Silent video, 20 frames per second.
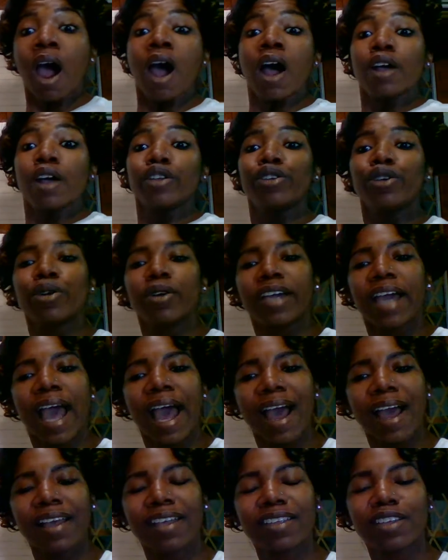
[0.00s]
You
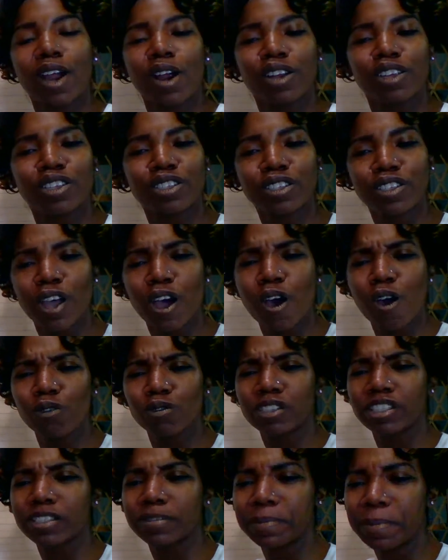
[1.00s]
guys are so
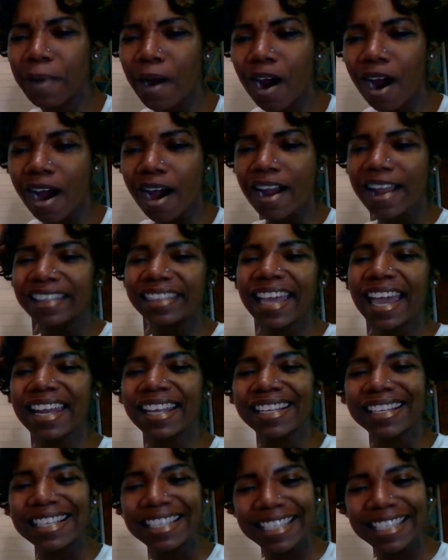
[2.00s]
smart. That is